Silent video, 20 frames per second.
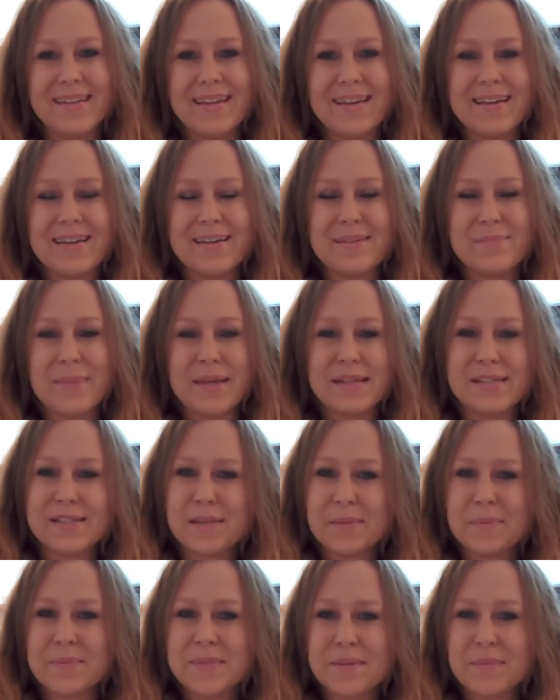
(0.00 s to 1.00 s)
They messed
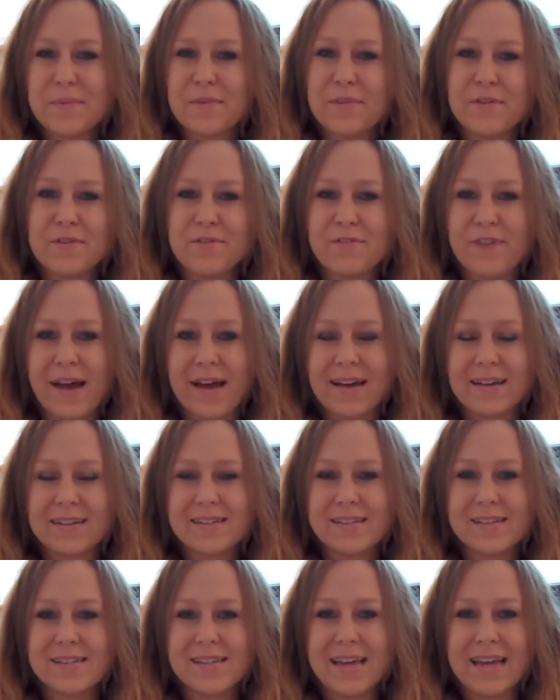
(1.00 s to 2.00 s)
up some of the
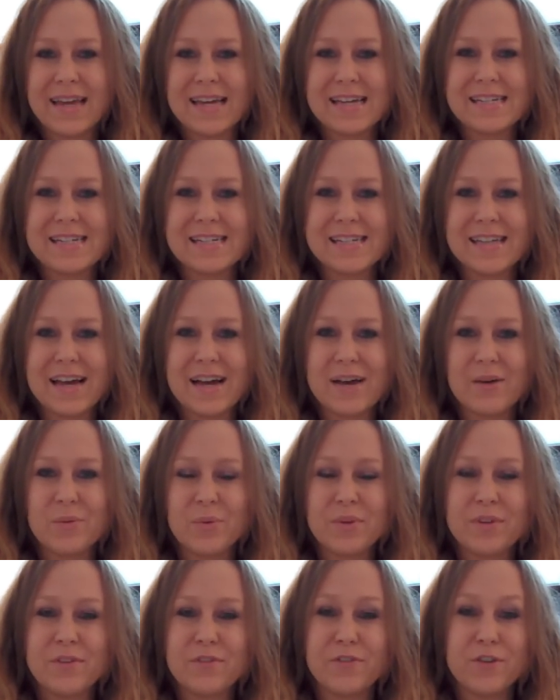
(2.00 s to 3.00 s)
facts, and uh,
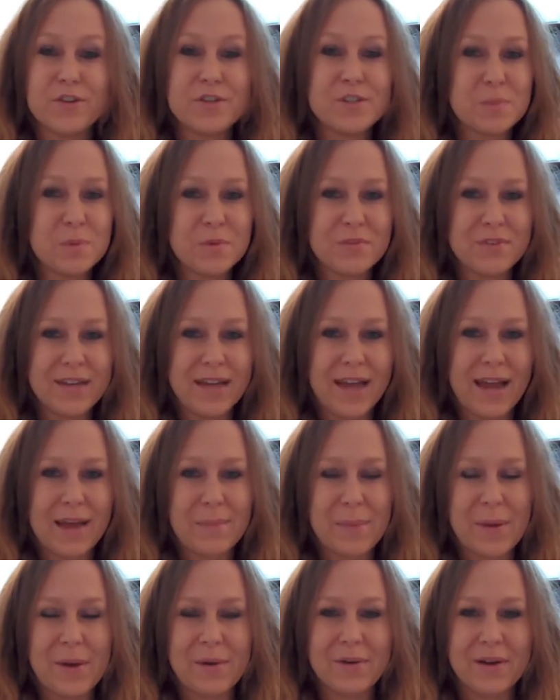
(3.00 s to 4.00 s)
when the first movie
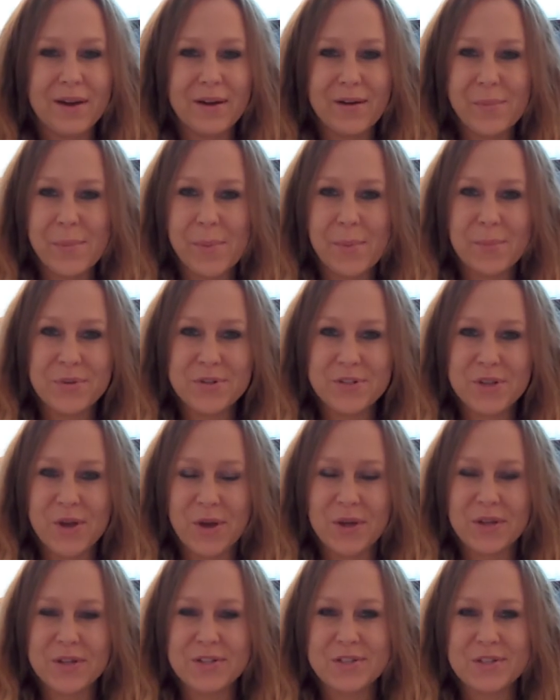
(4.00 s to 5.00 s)
came out, I remember
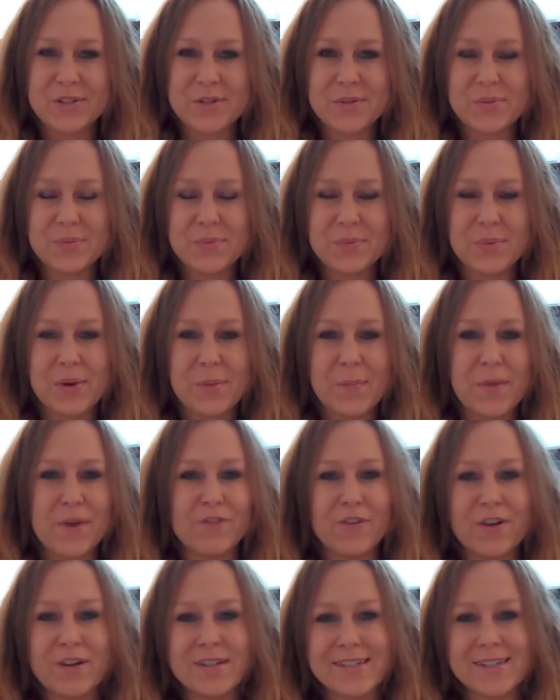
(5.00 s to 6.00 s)
talking to one of my
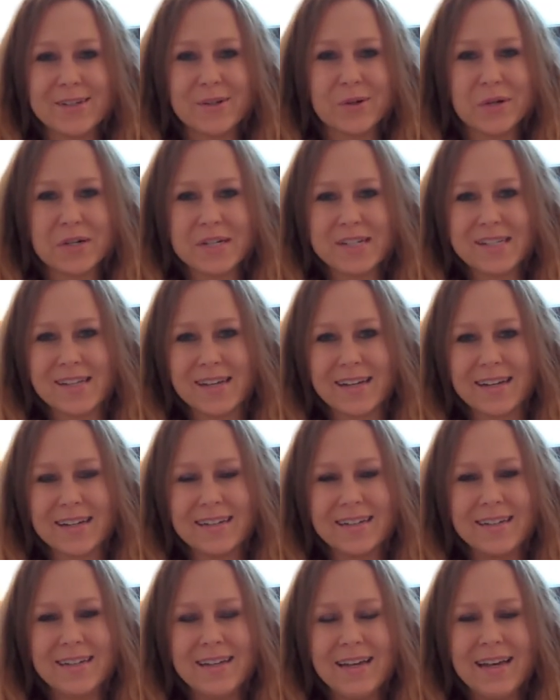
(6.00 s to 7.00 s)
friends at Core
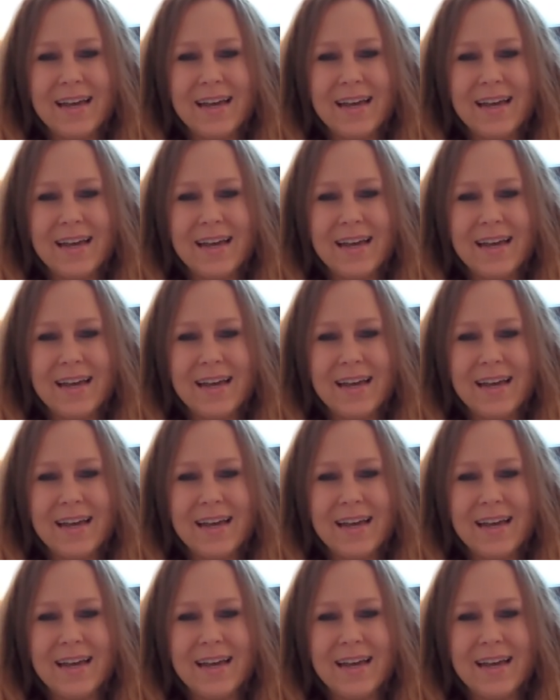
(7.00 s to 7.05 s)
Design,